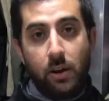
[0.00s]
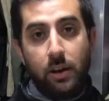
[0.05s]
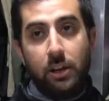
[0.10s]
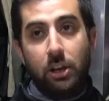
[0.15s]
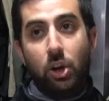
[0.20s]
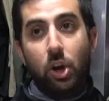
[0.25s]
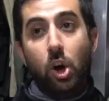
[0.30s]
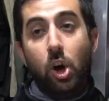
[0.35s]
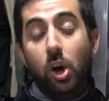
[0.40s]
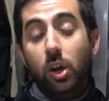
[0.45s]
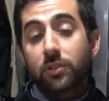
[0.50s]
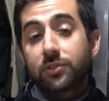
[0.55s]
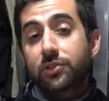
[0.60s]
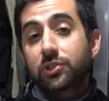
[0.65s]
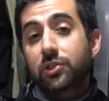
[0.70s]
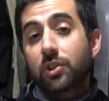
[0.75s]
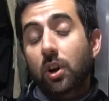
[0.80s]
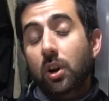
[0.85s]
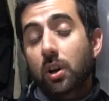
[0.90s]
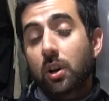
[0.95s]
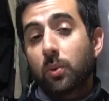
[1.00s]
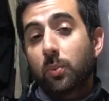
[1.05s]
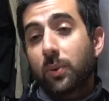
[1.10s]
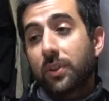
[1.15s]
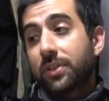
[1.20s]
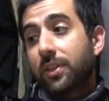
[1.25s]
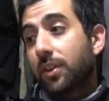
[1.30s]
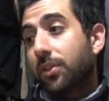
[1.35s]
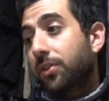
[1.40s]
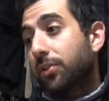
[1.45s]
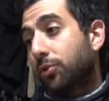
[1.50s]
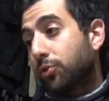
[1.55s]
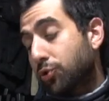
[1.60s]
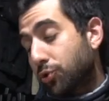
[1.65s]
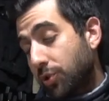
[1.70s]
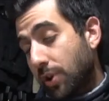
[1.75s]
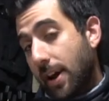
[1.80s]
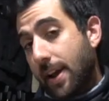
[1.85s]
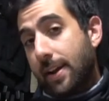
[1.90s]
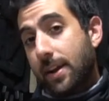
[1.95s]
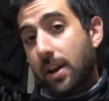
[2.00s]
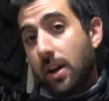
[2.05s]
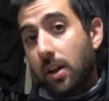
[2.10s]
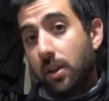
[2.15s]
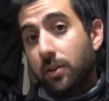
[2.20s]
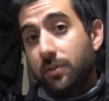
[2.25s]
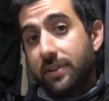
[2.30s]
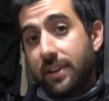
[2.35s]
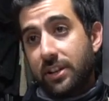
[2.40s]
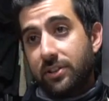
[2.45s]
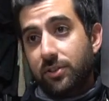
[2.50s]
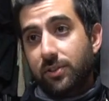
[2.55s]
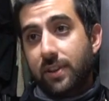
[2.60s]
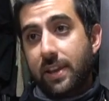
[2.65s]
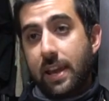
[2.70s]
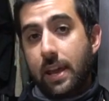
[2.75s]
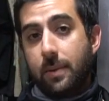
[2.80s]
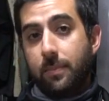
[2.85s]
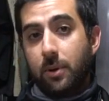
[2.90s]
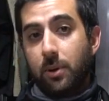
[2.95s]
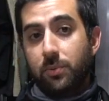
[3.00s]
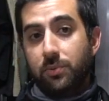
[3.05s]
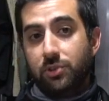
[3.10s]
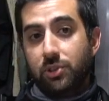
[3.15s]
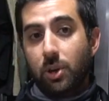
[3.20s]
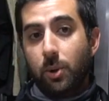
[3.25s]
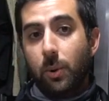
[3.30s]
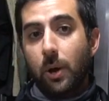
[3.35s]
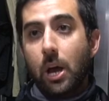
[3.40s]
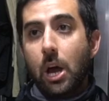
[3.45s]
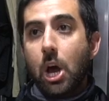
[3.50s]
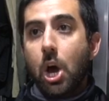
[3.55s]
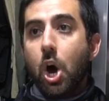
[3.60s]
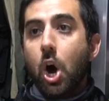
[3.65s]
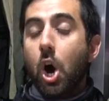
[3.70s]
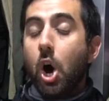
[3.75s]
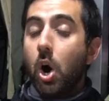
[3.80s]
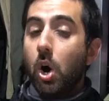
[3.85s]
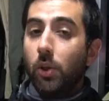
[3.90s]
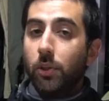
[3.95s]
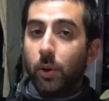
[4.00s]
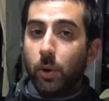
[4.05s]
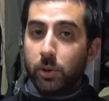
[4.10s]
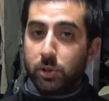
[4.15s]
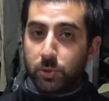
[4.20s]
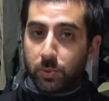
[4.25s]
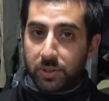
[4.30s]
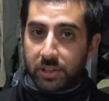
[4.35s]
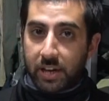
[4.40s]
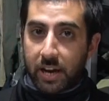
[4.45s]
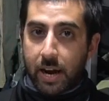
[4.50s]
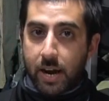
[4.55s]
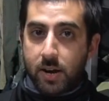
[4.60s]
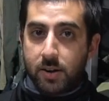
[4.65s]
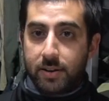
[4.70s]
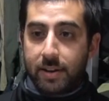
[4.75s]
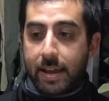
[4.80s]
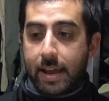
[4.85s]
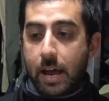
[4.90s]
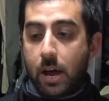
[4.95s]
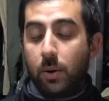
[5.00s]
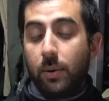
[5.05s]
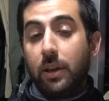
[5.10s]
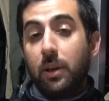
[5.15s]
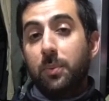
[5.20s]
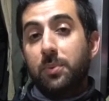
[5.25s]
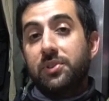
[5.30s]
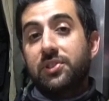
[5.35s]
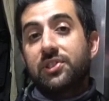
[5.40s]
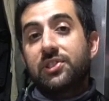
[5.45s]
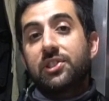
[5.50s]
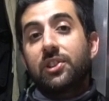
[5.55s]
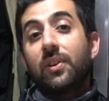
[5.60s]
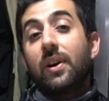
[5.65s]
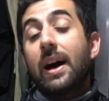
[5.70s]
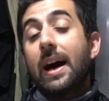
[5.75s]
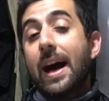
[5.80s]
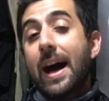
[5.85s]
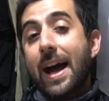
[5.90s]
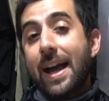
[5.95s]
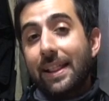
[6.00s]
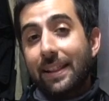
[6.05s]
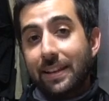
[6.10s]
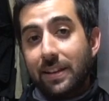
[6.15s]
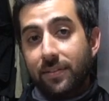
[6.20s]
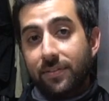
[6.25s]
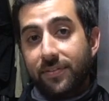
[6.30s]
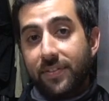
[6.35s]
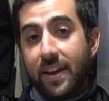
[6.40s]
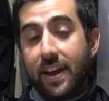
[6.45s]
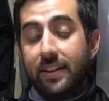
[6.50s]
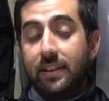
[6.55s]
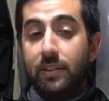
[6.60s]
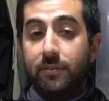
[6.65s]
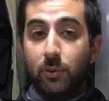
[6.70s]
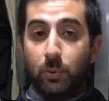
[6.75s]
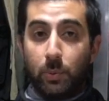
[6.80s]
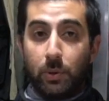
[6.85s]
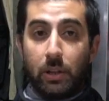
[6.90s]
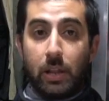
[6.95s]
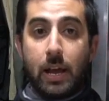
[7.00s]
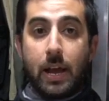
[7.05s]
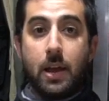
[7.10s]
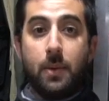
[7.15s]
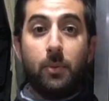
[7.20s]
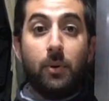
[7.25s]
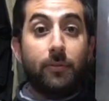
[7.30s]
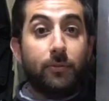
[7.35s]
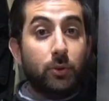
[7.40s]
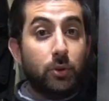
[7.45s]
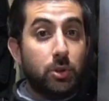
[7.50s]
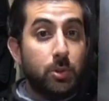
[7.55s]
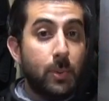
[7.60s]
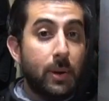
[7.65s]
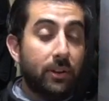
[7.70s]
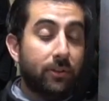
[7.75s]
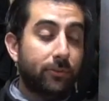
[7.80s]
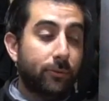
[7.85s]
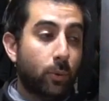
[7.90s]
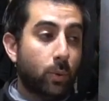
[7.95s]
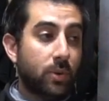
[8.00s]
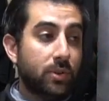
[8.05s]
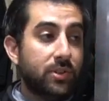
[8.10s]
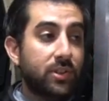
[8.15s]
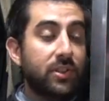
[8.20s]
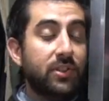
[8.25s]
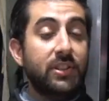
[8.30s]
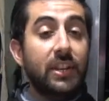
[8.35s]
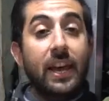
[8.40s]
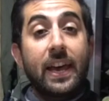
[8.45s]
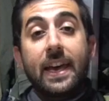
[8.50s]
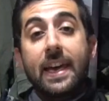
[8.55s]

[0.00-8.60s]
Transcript: And it all started with the tricolor desert camo. So although it's retired now, it was still highly effective and reliable for U.S. forces.